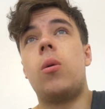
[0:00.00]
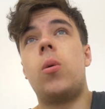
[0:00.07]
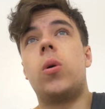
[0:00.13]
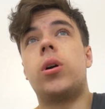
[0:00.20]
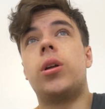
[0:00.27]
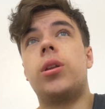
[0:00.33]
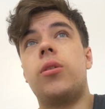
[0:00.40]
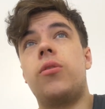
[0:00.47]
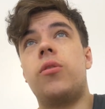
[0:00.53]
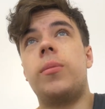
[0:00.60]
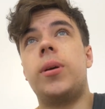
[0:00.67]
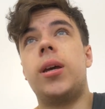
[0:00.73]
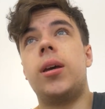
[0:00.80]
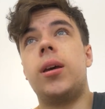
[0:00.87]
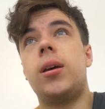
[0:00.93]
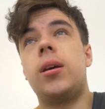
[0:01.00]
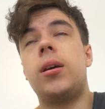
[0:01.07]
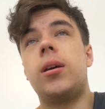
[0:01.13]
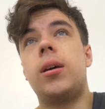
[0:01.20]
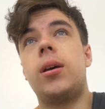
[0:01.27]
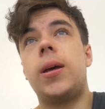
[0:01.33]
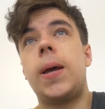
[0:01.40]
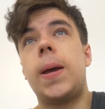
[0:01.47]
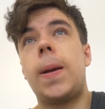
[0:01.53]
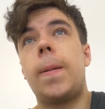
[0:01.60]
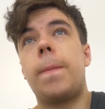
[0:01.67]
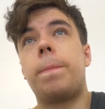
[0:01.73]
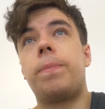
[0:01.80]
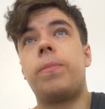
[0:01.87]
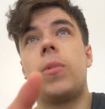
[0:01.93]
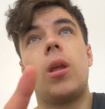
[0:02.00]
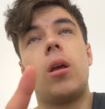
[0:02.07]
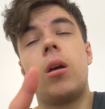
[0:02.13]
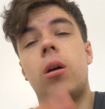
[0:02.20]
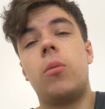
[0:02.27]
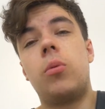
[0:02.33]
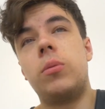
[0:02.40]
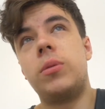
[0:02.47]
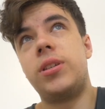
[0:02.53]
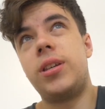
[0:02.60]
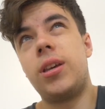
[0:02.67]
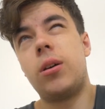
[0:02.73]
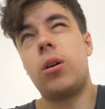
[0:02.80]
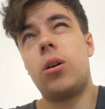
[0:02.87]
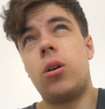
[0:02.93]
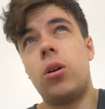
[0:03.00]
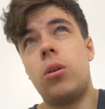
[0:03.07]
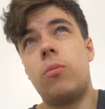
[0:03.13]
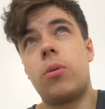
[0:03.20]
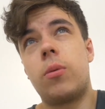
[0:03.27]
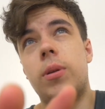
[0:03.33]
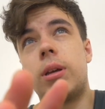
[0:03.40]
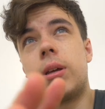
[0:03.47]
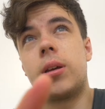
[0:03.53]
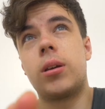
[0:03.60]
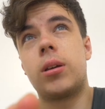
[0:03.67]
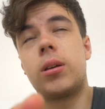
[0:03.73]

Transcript: What I'm going to do from here, probably sit at home, probably